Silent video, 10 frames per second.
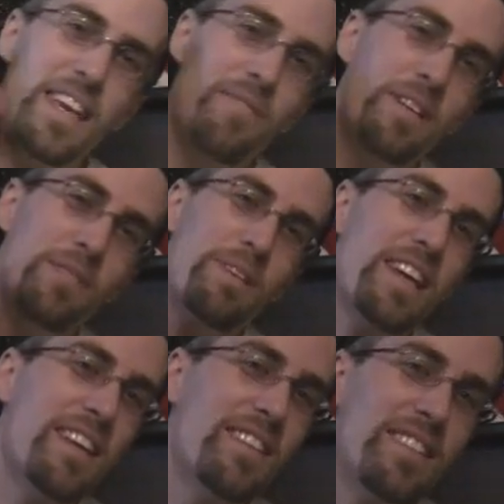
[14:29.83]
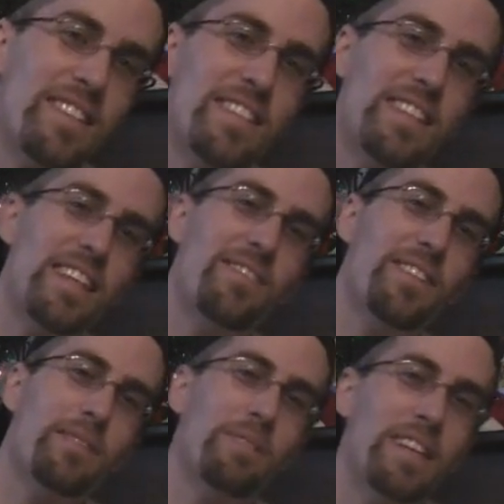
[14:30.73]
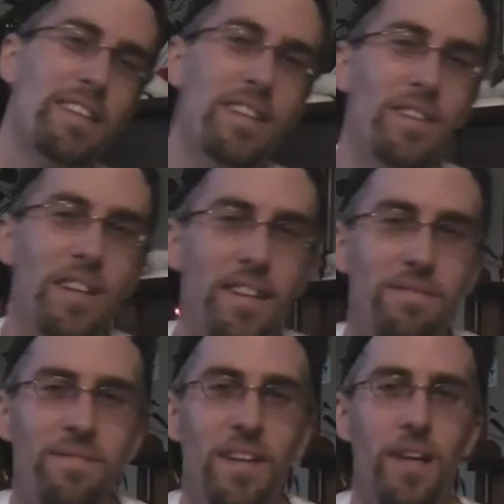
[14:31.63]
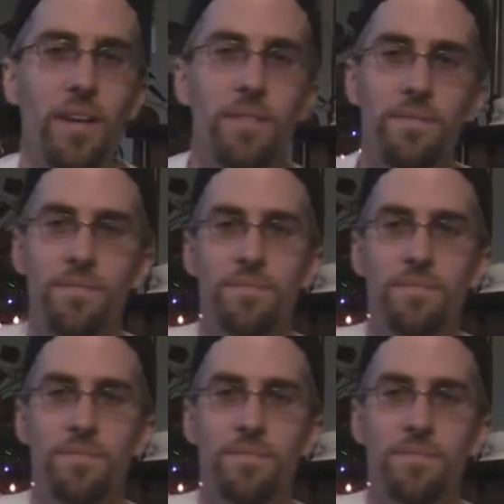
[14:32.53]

Can't reach me, can you? Okay, all right.